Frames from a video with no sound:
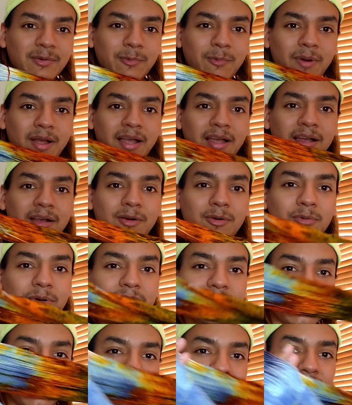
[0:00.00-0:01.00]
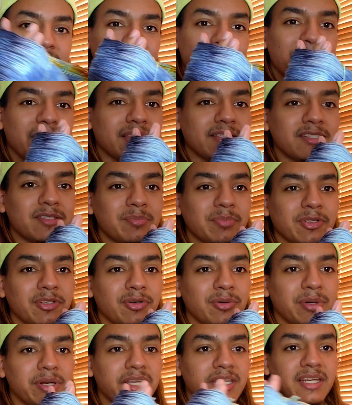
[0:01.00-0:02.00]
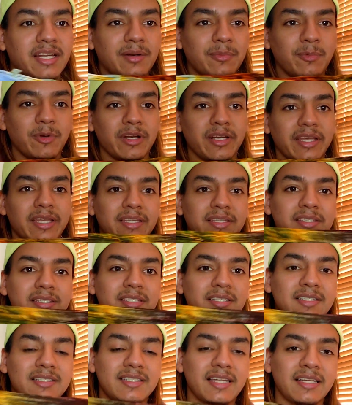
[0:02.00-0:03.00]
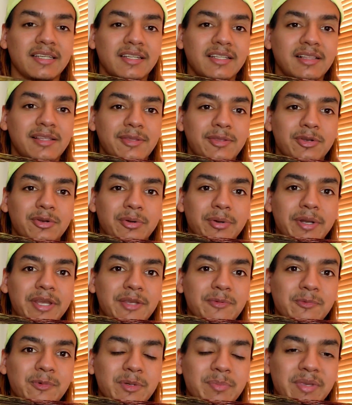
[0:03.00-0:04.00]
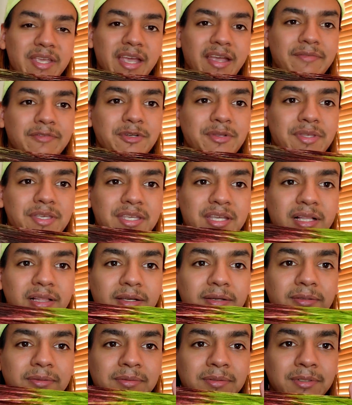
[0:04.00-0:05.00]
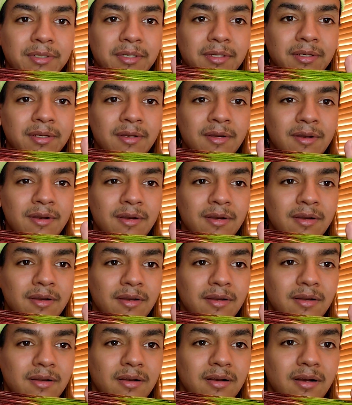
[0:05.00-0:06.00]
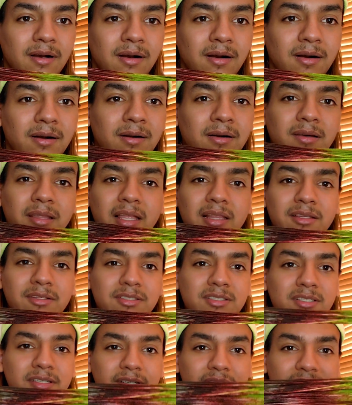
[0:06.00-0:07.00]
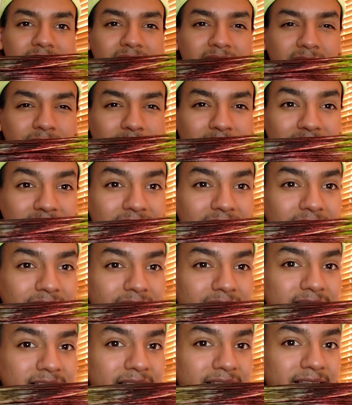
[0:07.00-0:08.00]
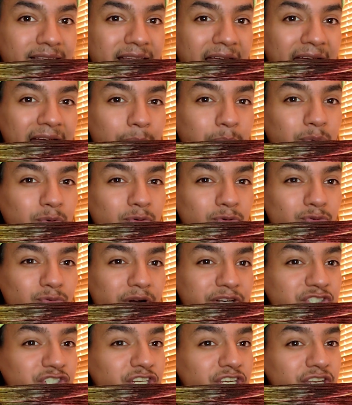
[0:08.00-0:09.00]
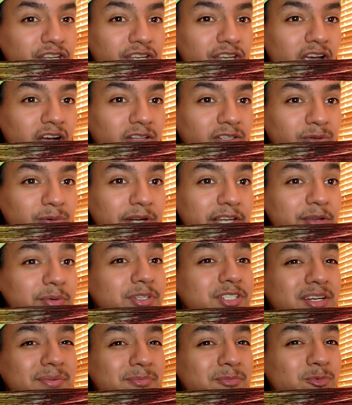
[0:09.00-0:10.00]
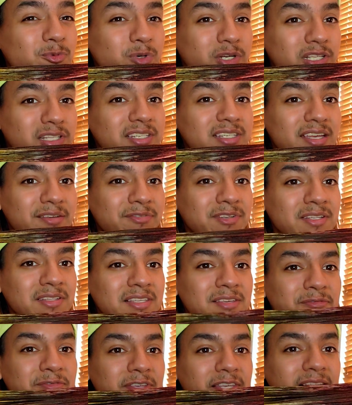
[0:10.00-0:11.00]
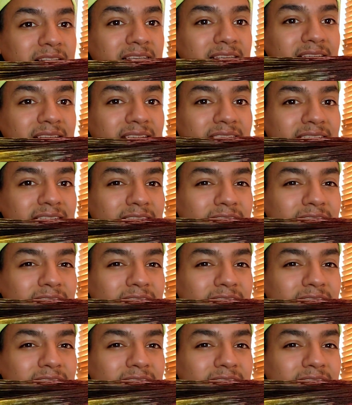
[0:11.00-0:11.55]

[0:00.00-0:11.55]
Wow, what a difference it makes to put green on one end, because technically the green would be after the yellow. Oh, that looks good. This right here is like an apple grungy colorway, which I'm really definitely feeling.